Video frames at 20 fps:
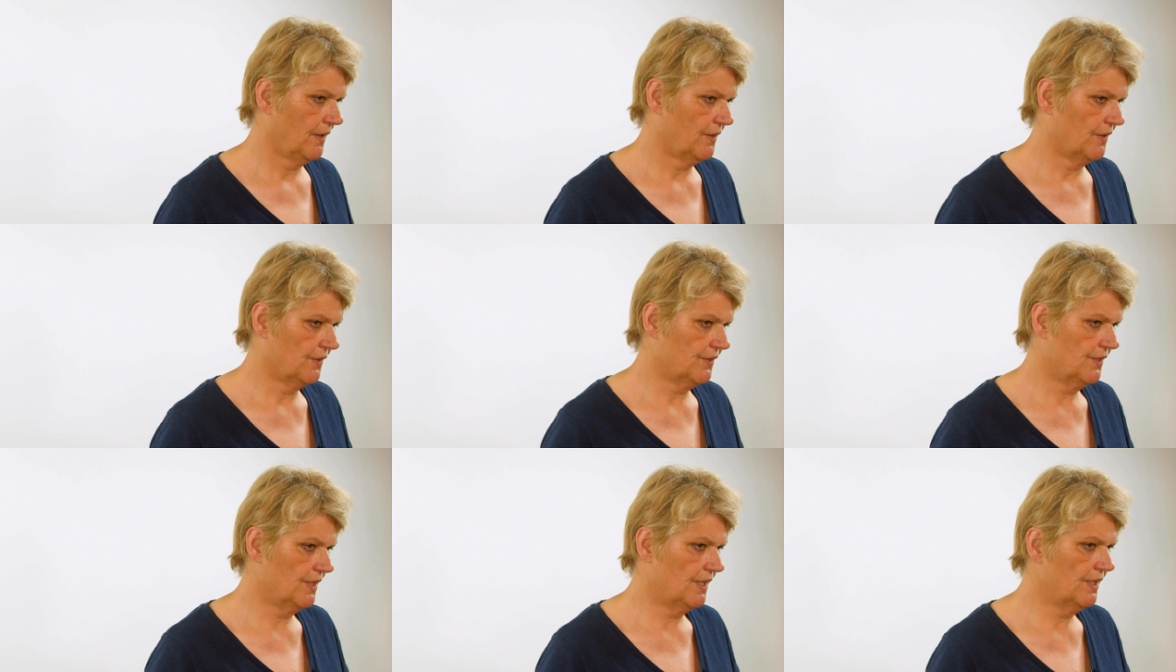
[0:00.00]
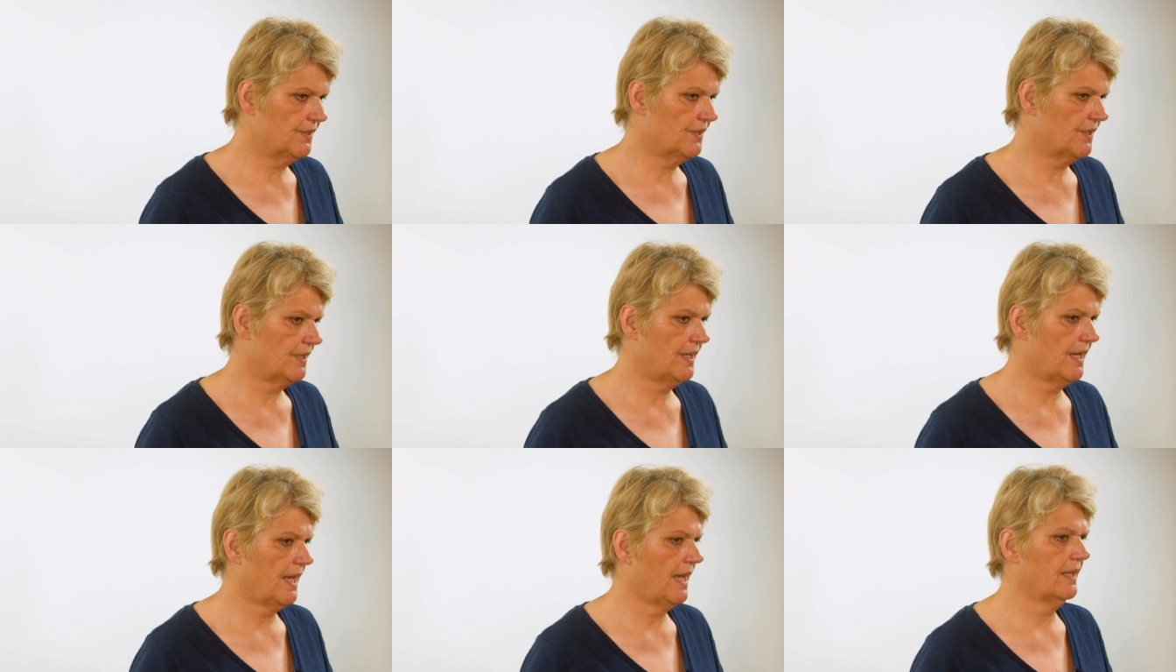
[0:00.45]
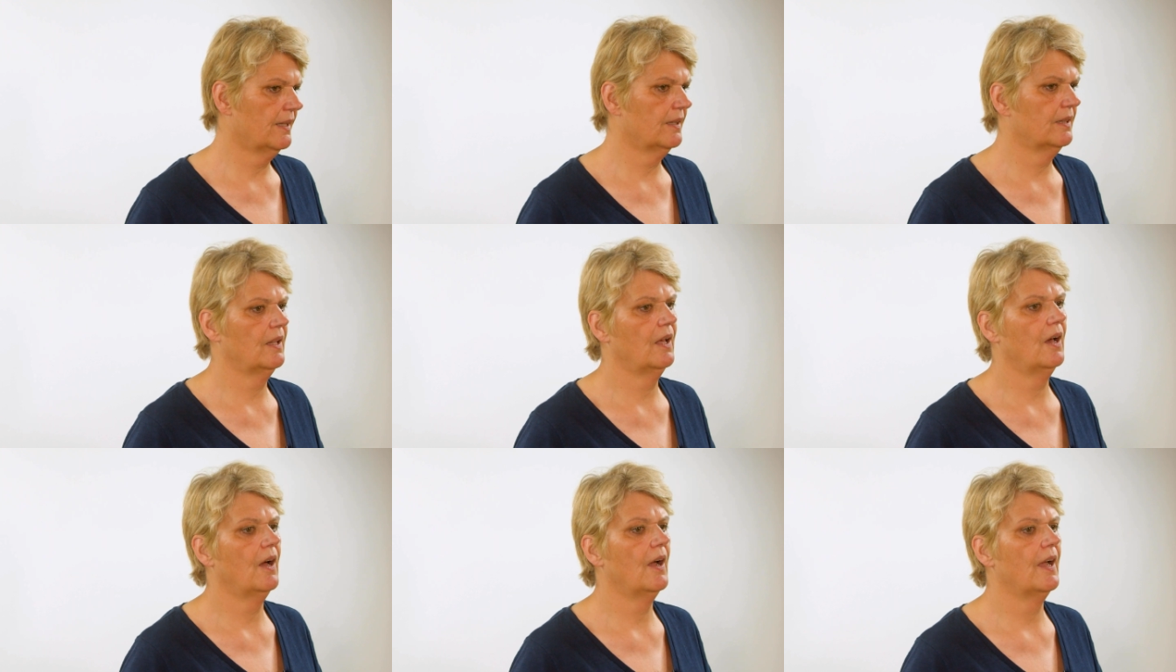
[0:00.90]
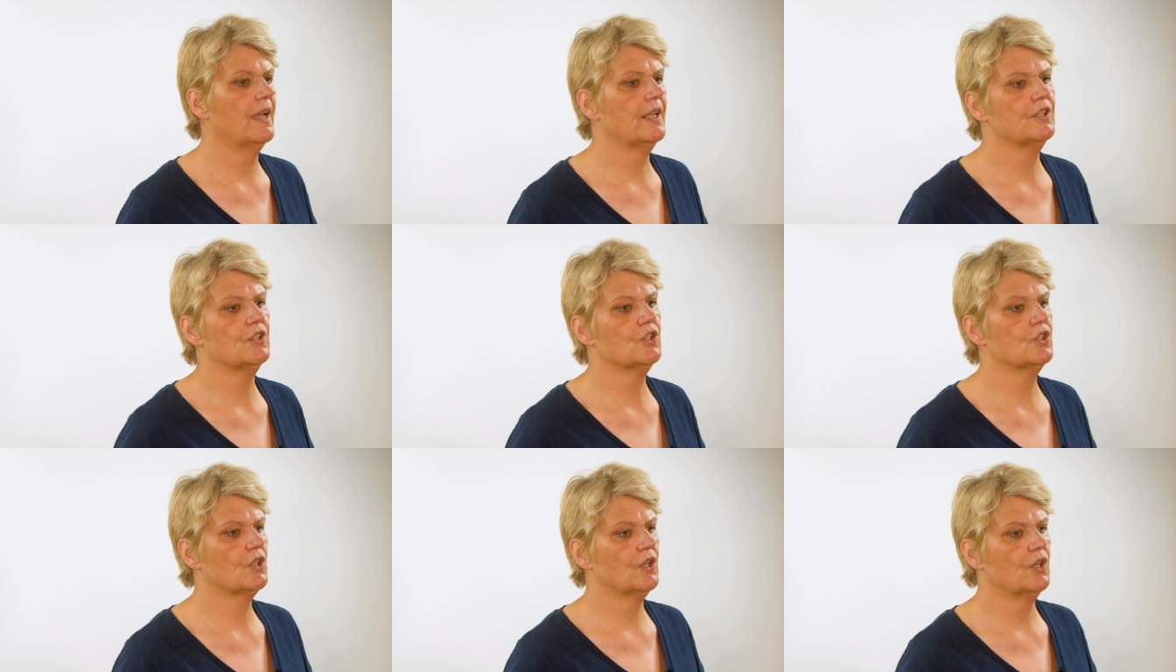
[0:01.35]
the
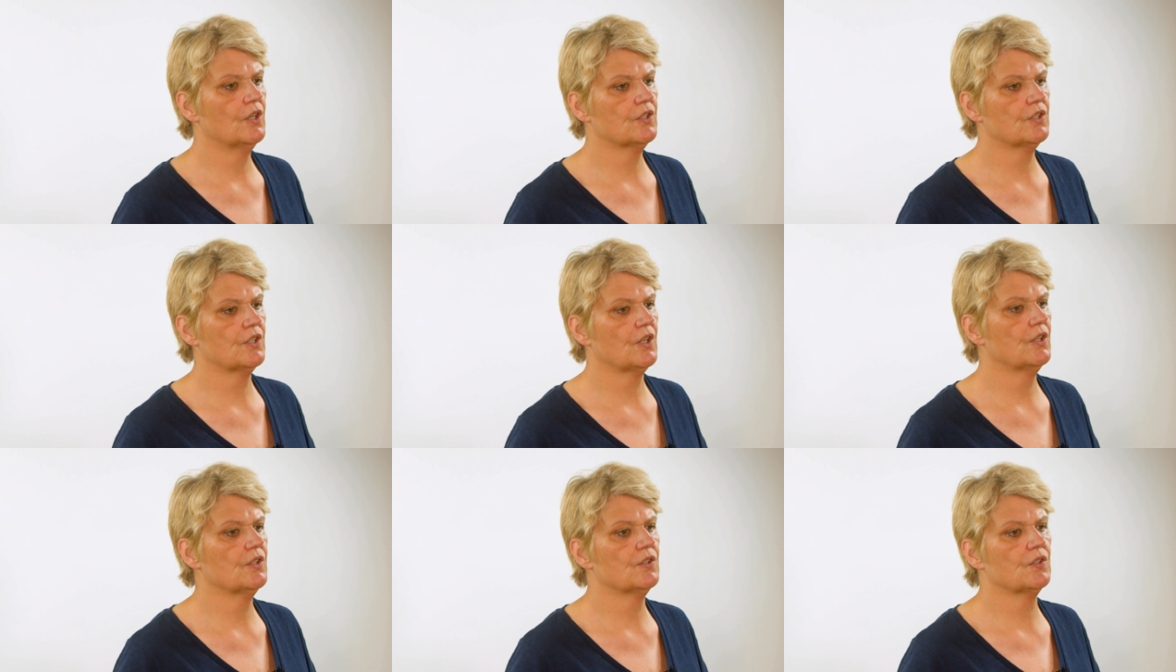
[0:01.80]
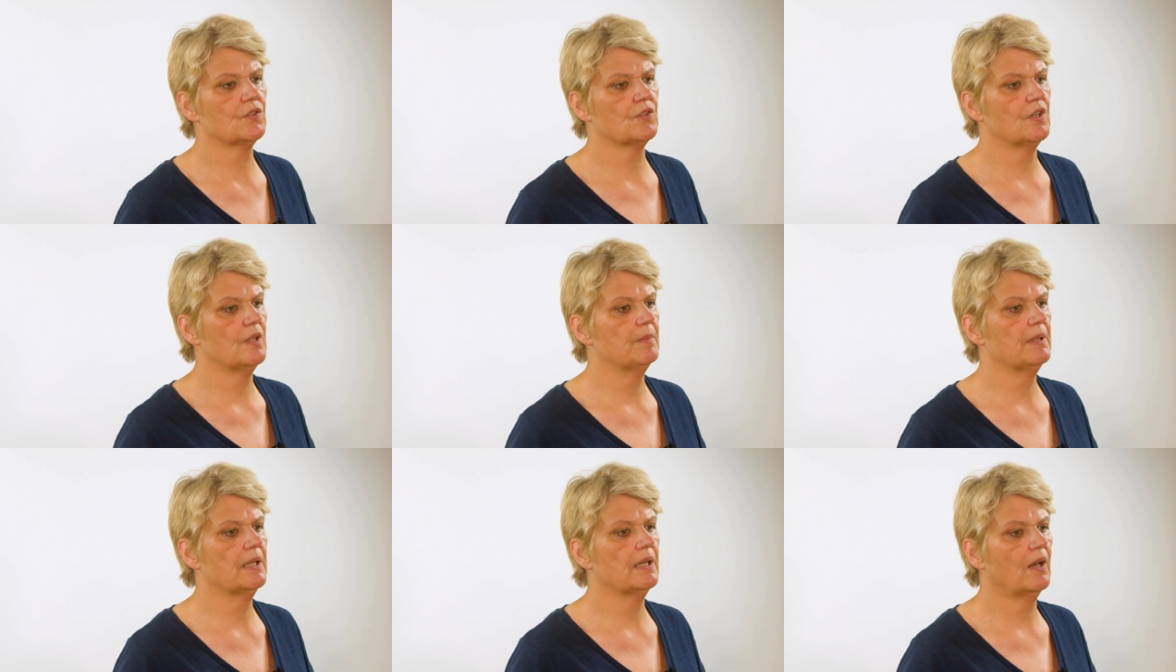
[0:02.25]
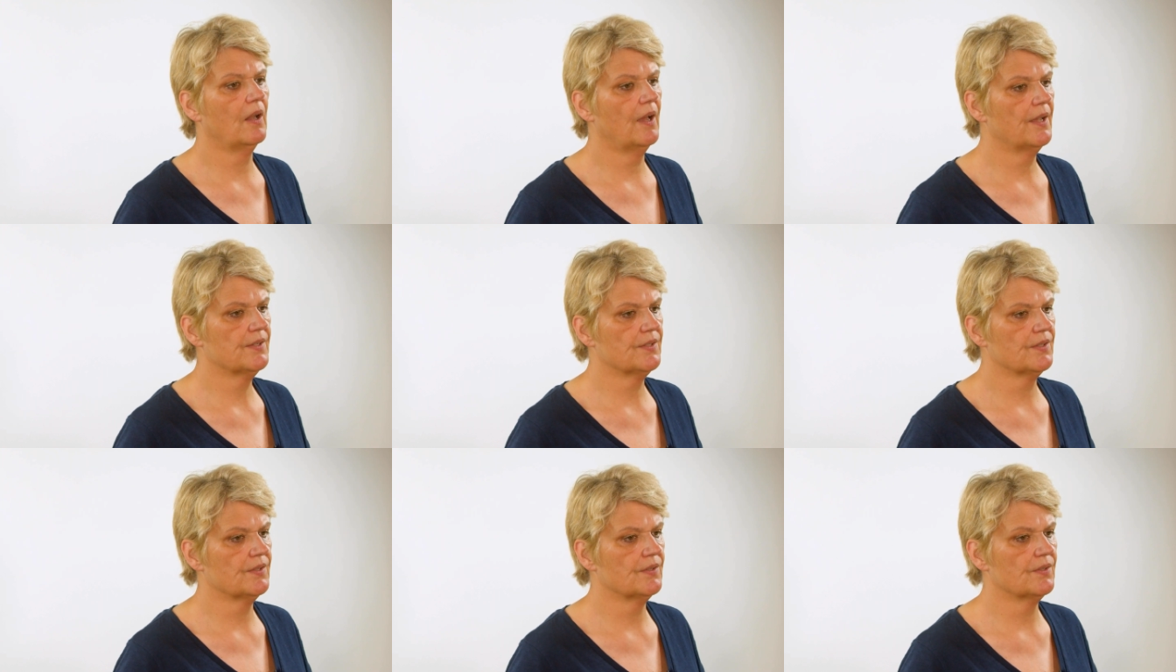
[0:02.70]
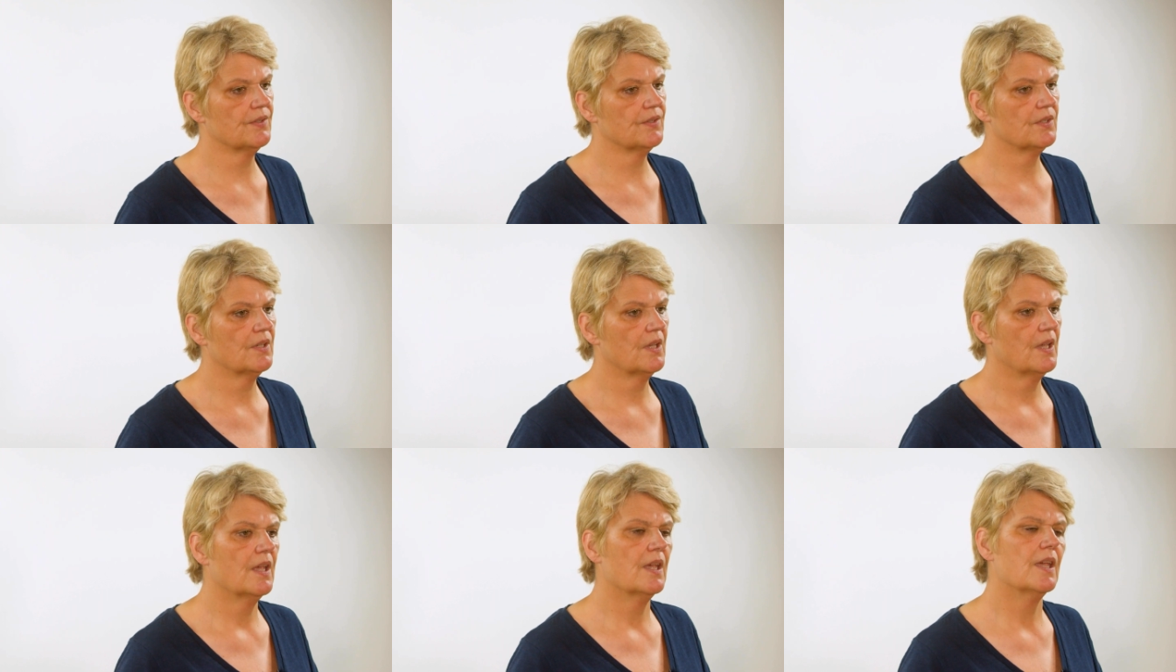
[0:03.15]
CCLI Church Streaming
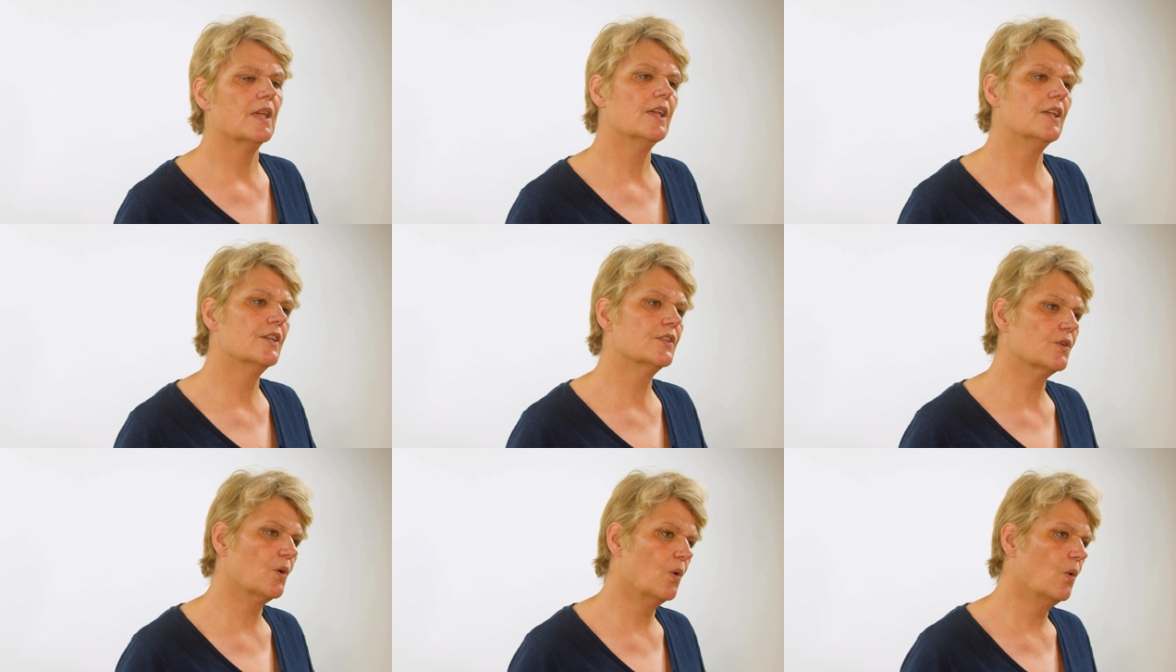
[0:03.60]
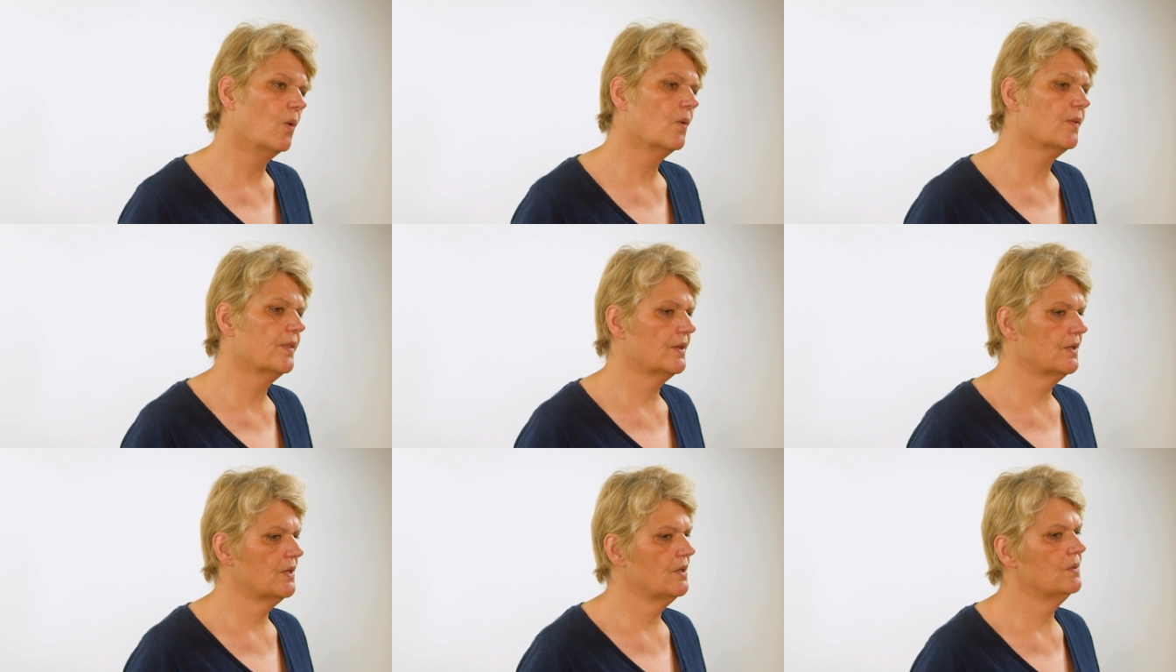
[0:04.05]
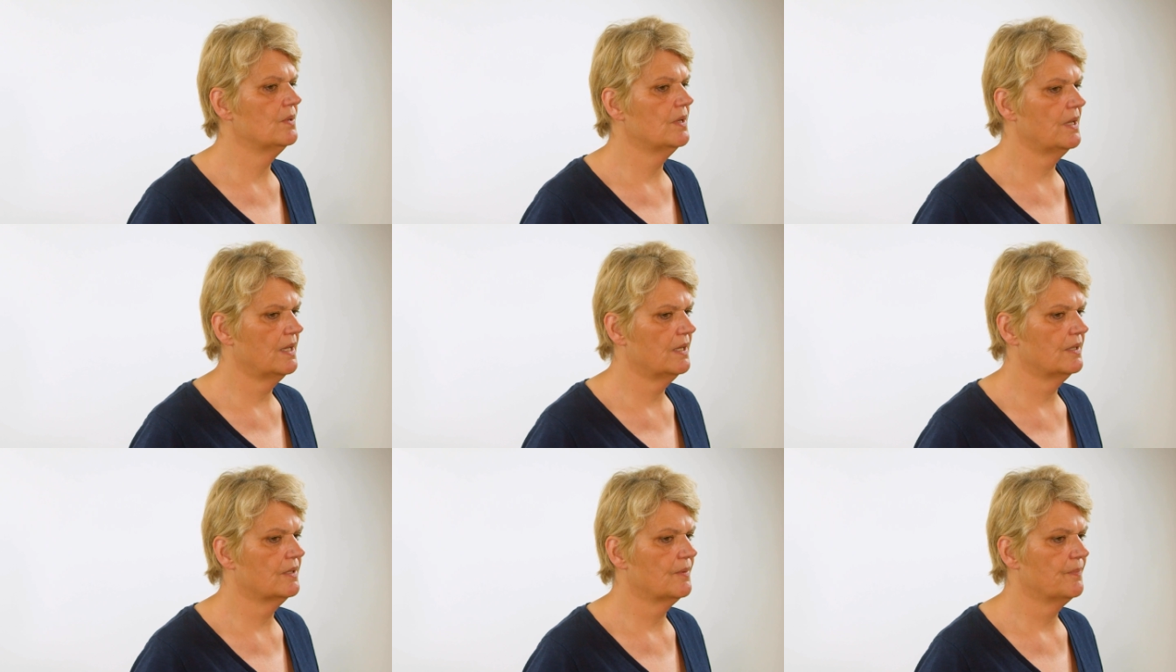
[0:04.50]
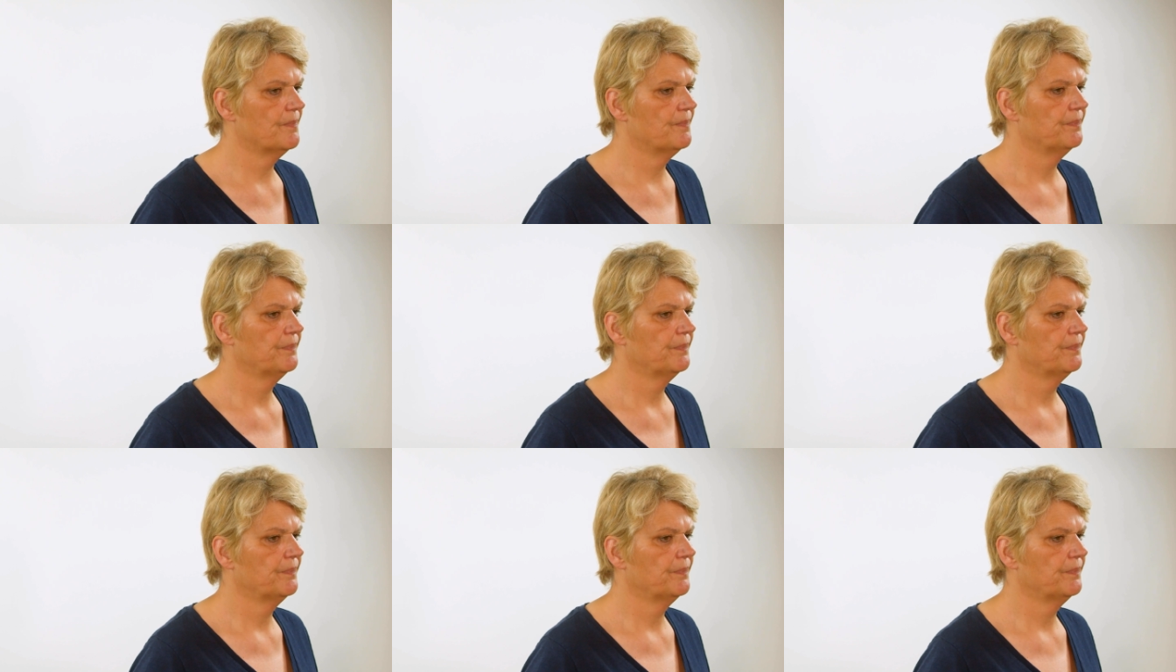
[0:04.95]
License is all that you need,